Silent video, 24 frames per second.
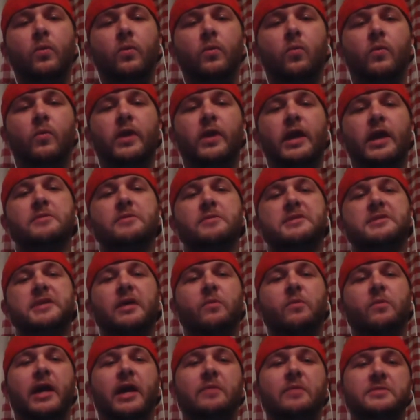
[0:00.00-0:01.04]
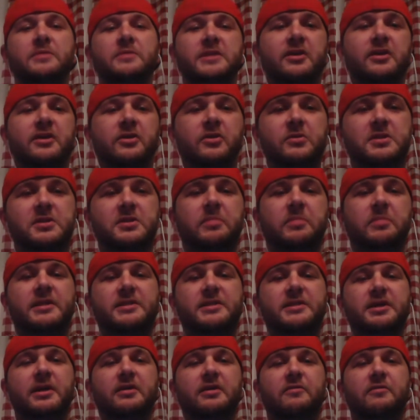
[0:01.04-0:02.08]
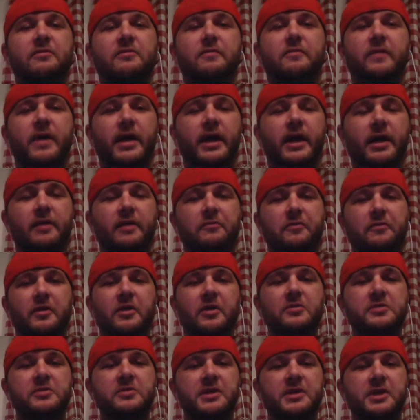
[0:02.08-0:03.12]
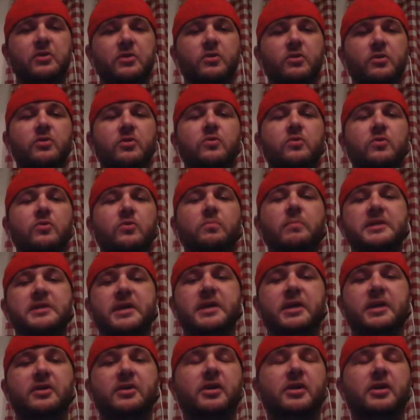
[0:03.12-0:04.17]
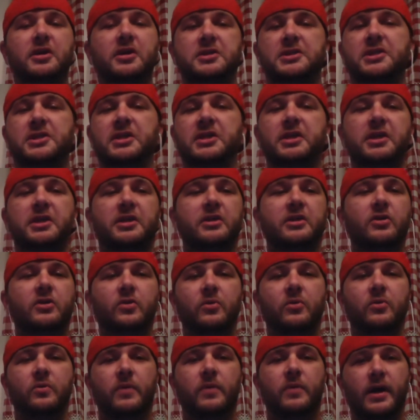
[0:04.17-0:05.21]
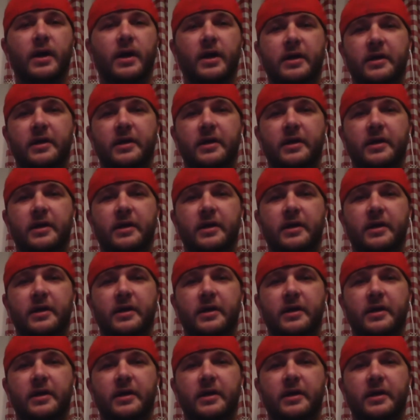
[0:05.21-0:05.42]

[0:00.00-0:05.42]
what I was saying when I was introducing myself, and for those of you who missed the introduction, who,